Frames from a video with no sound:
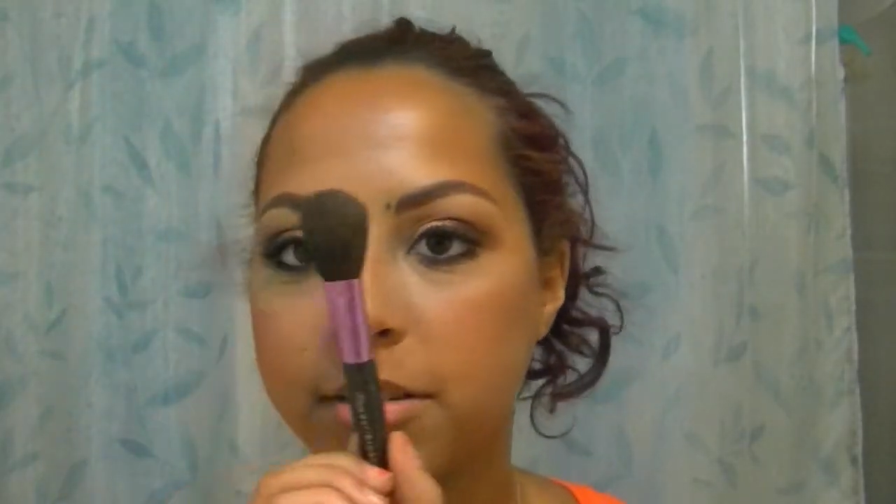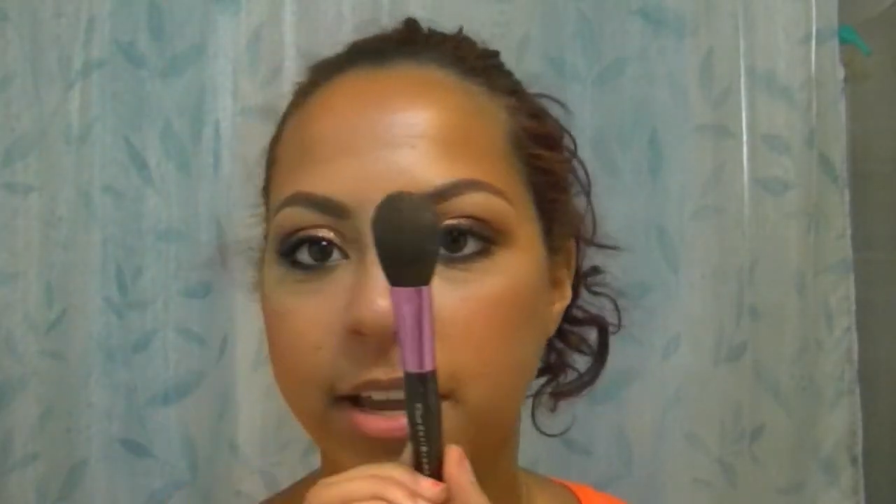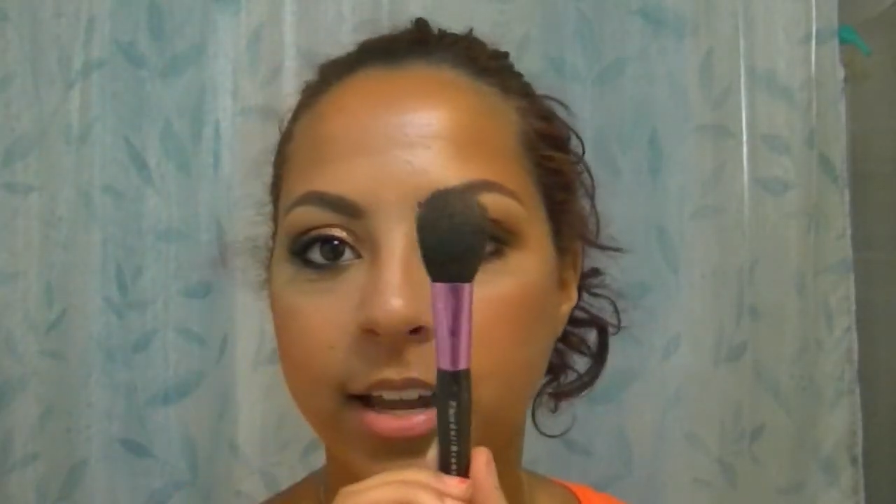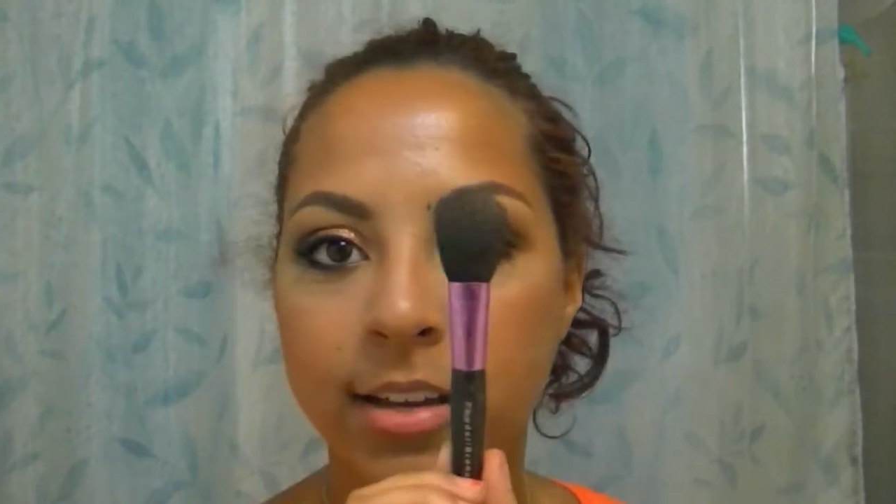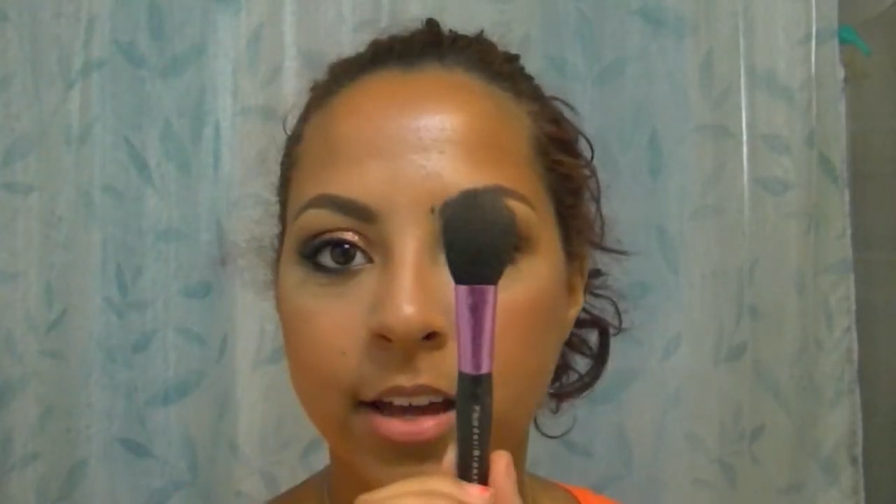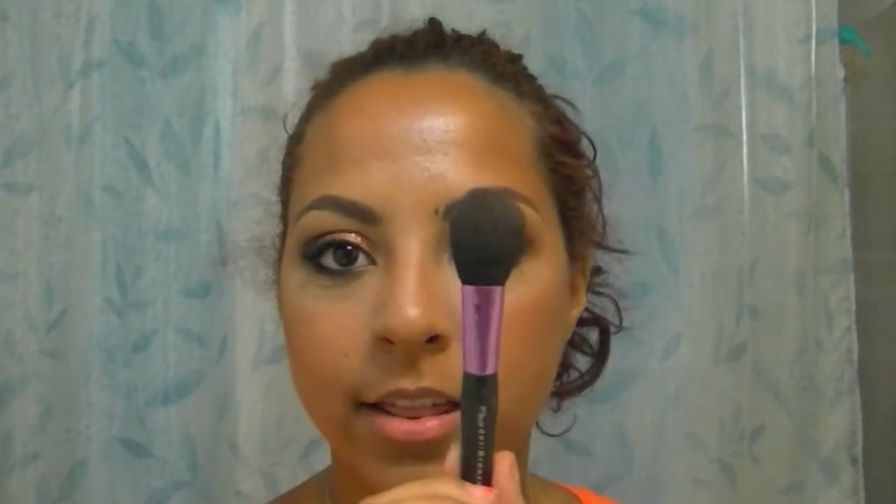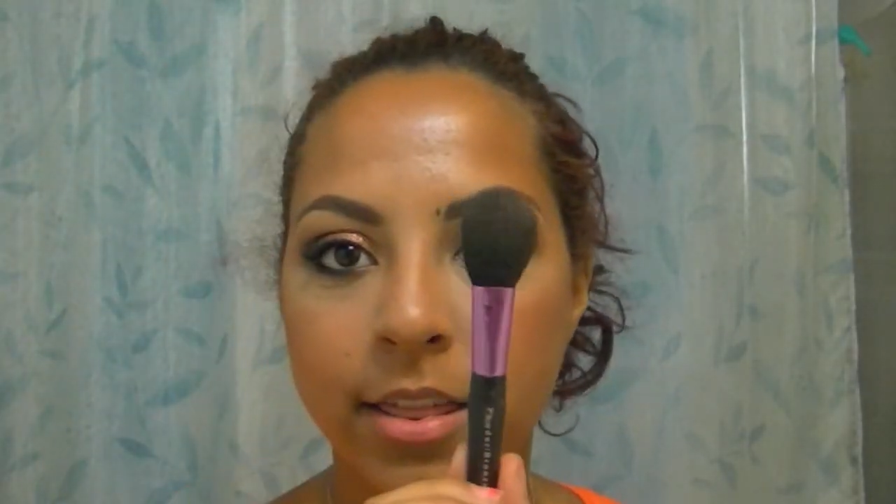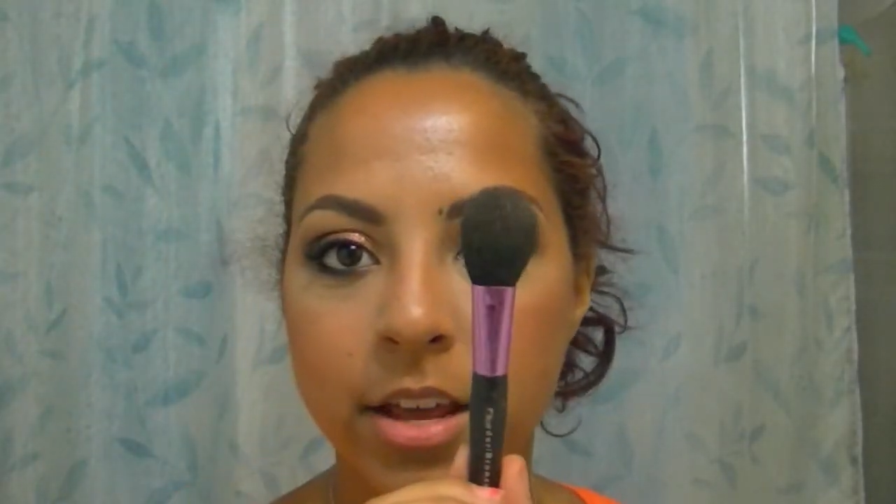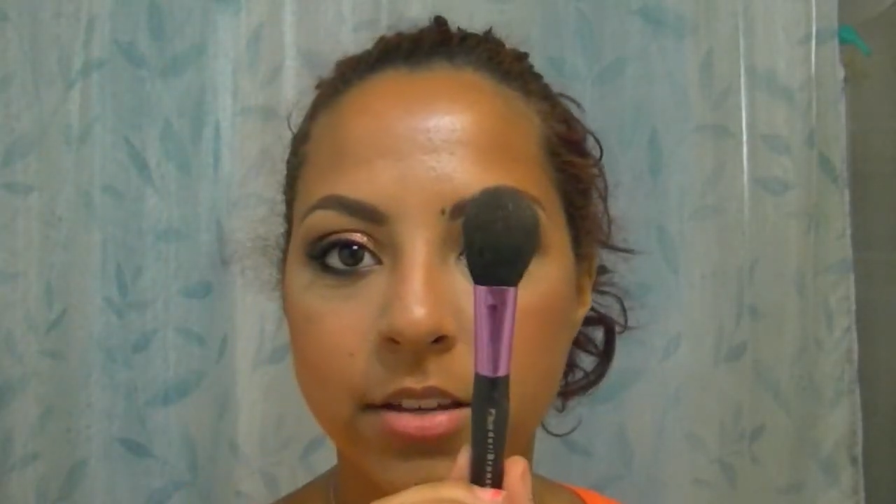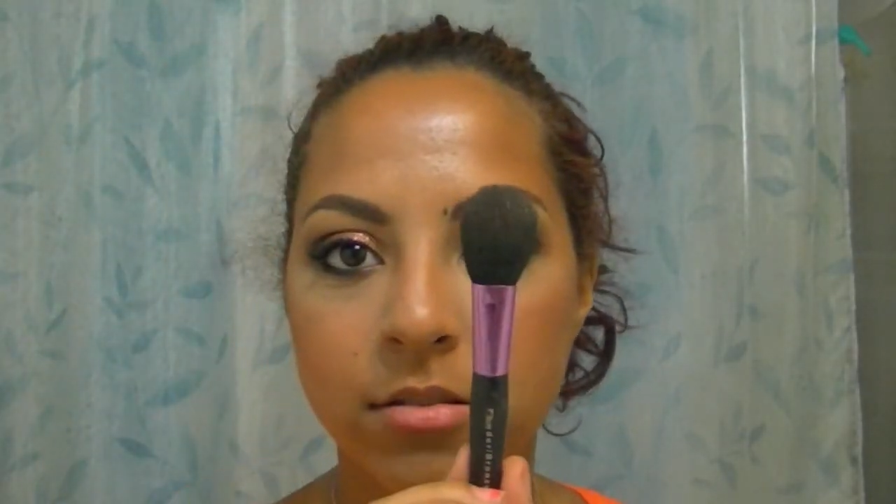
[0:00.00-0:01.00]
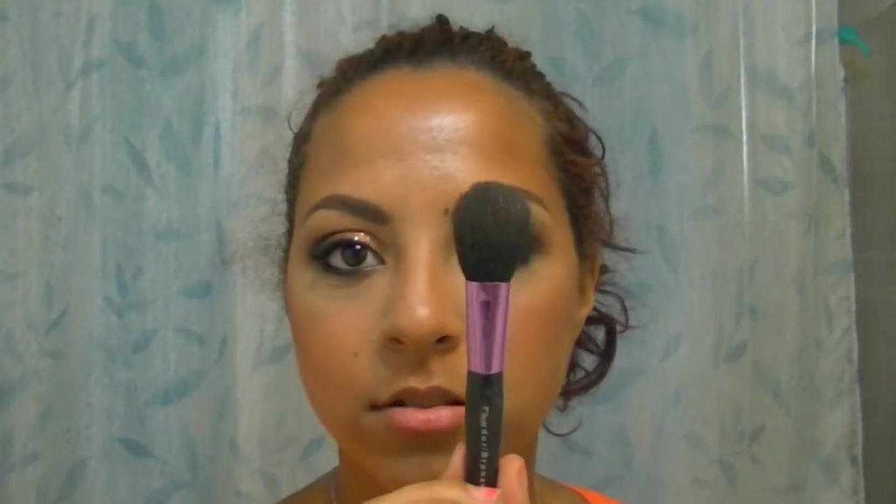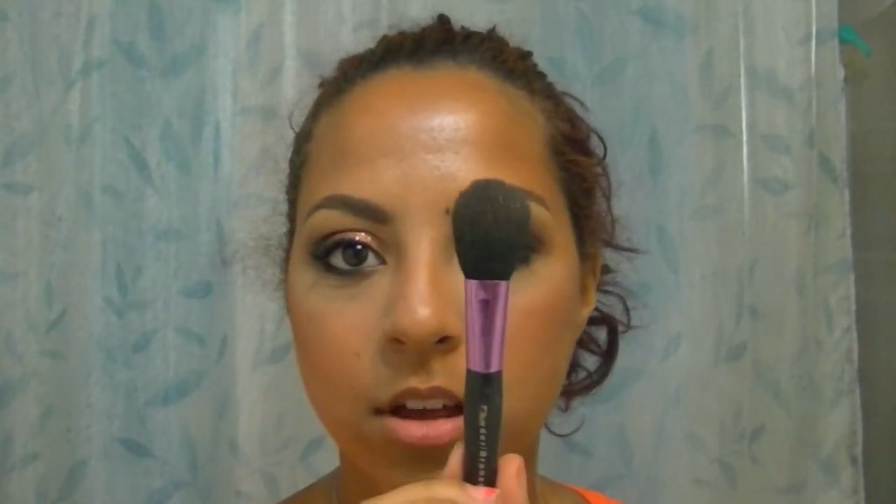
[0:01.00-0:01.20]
to take this,